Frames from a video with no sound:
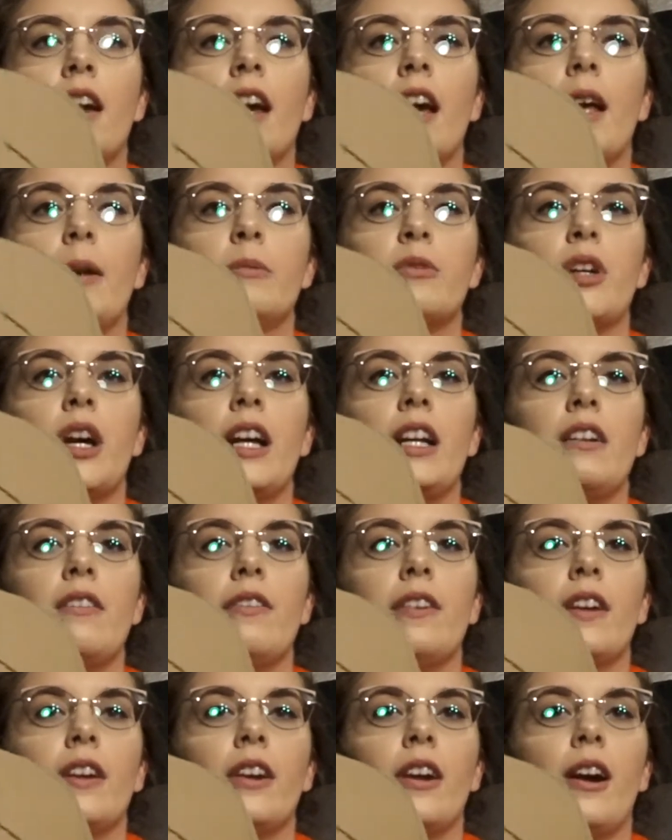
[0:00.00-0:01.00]
I'm trying to
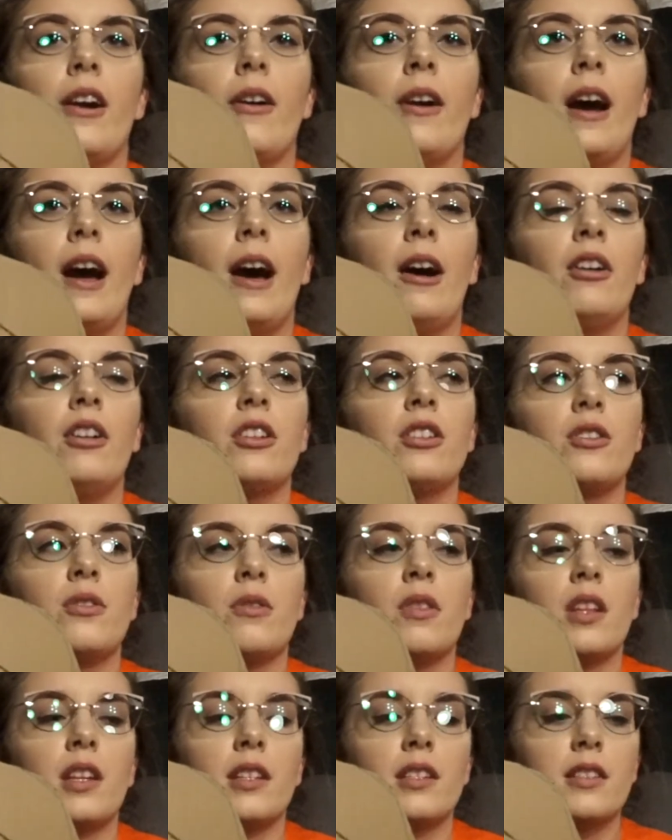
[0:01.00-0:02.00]
figure out how to
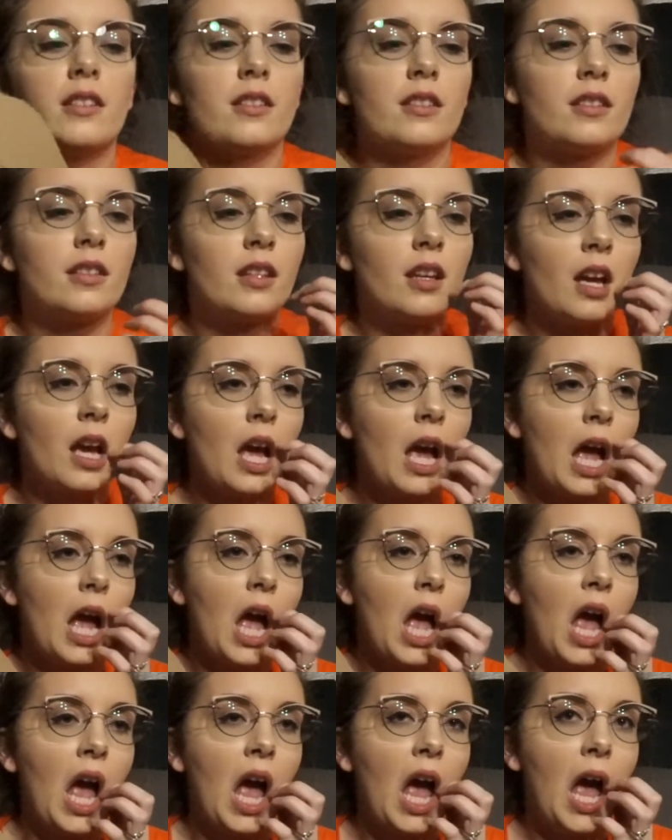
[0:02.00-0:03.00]
do this,
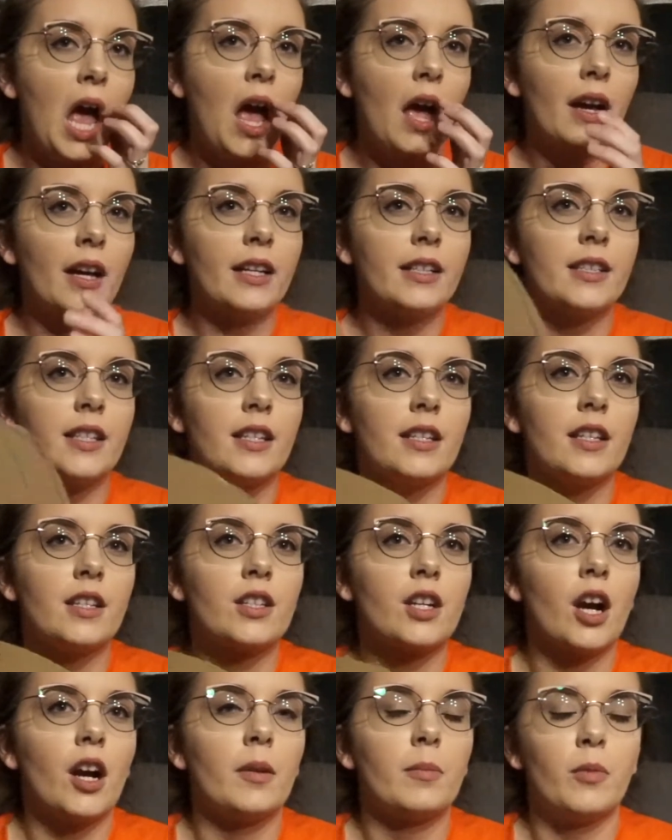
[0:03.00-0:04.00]
because this is
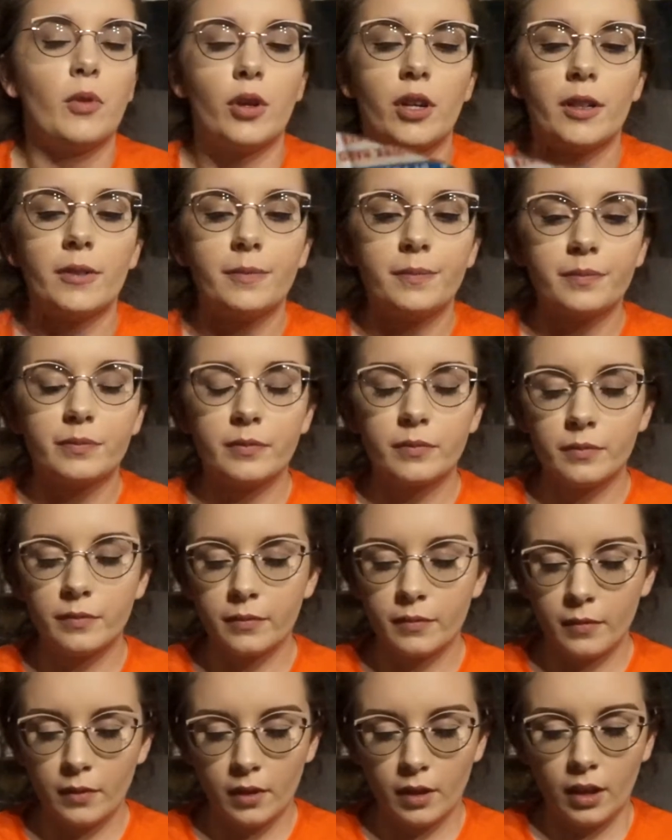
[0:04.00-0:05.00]
cardboard
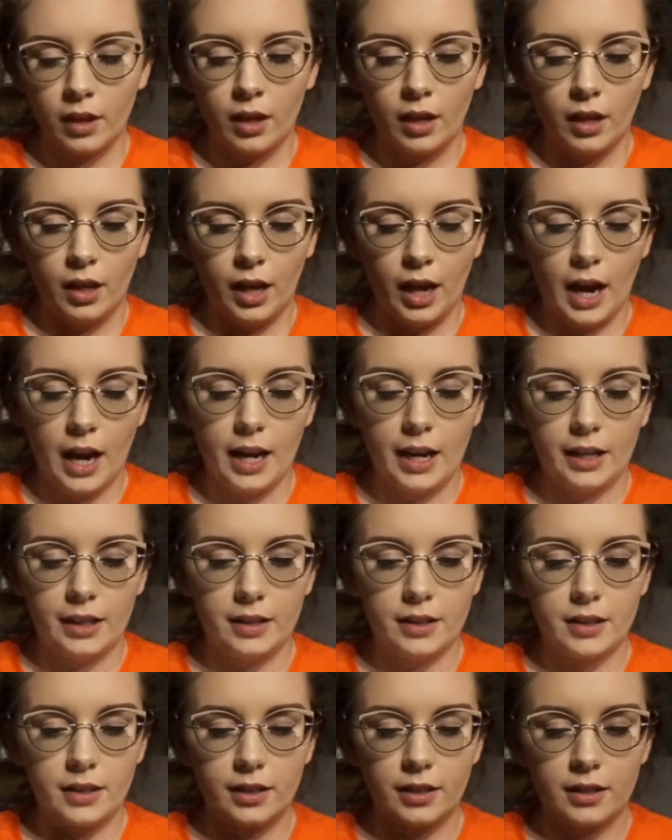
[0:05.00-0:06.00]
and
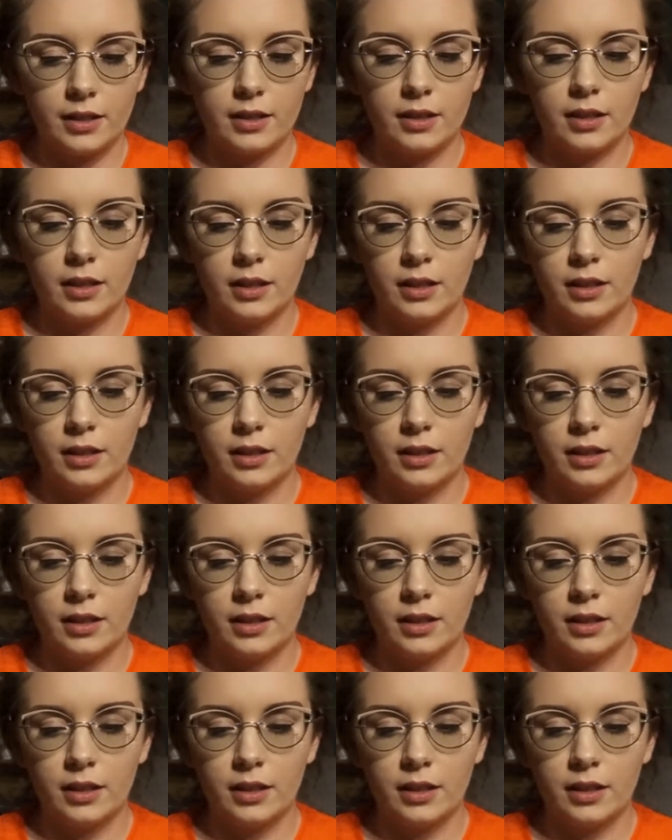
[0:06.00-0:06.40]
it's